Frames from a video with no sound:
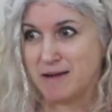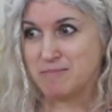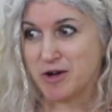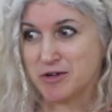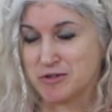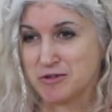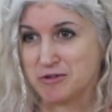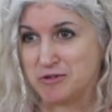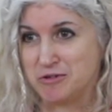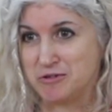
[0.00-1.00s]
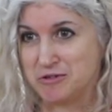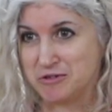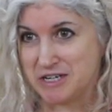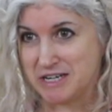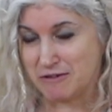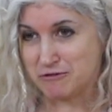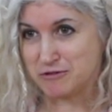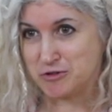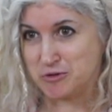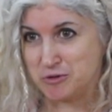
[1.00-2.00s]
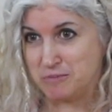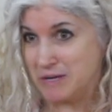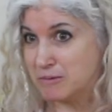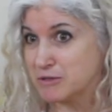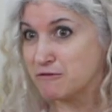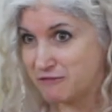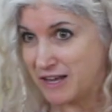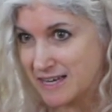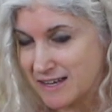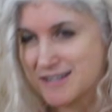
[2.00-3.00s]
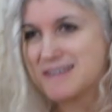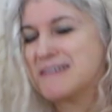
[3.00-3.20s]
I'm not good enough to be able to fake it.